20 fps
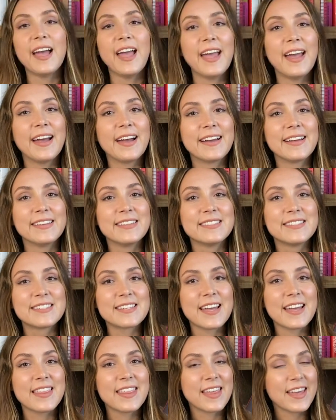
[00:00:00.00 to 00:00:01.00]

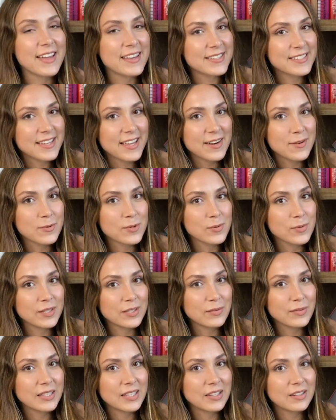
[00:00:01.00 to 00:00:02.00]
and they said it was
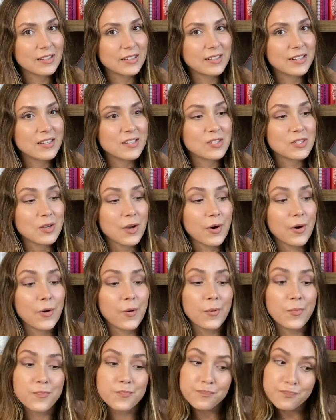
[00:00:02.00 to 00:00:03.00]
really, really good,
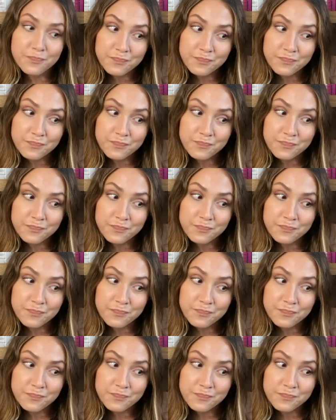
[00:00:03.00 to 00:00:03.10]
so